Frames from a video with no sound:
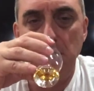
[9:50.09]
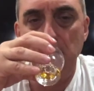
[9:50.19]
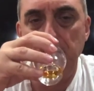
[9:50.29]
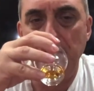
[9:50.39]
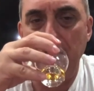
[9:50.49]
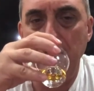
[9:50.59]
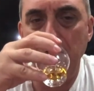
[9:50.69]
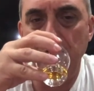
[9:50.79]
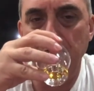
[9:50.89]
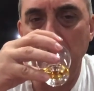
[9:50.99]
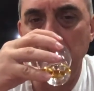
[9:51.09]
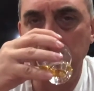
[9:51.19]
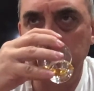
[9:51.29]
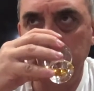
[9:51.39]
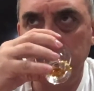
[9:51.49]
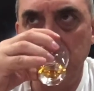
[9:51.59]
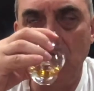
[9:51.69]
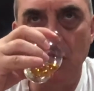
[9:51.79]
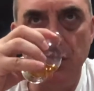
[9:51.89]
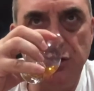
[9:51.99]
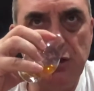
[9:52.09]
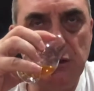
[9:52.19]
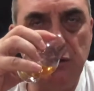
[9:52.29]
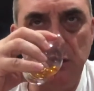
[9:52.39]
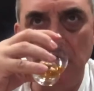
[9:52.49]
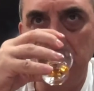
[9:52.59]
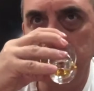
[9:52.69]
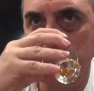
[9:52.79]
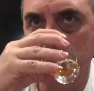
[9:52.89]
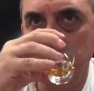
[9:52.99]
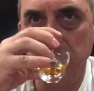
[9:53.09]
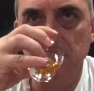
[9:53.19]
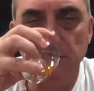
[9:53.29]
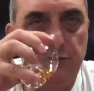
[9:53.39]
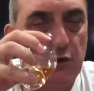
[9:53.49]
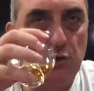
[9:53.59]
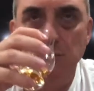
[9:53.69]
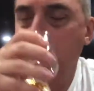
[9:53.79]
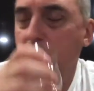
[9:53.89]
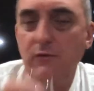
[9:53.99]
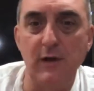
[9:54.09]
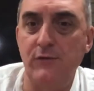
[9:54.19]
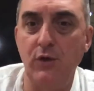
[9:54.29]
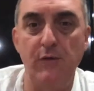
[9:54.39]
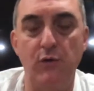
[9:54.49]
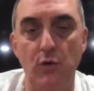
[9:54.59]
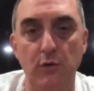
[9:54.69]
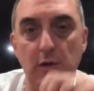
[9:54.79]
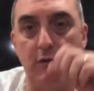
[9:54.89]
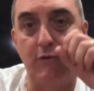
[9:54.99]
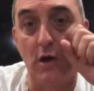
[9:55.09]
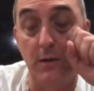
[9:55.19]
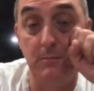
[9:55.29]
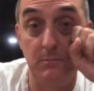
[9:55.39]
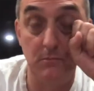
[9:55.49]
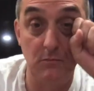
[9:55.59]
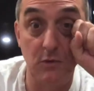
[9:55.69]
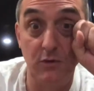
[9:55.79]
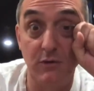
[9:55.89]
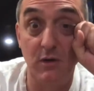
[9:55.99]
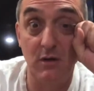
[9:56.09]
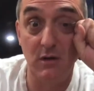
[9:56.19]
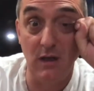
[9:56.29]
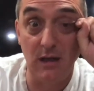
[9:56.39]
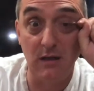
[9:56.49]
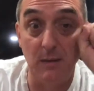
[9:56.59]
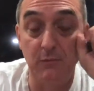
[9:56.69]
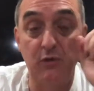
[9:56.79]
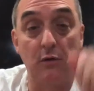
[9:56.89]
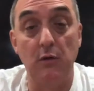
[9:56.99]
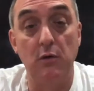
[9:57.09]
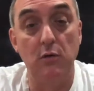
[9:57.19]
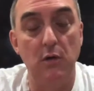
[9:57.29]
Pears, oranges, fruit. Definitely fruit at the front. It comes through.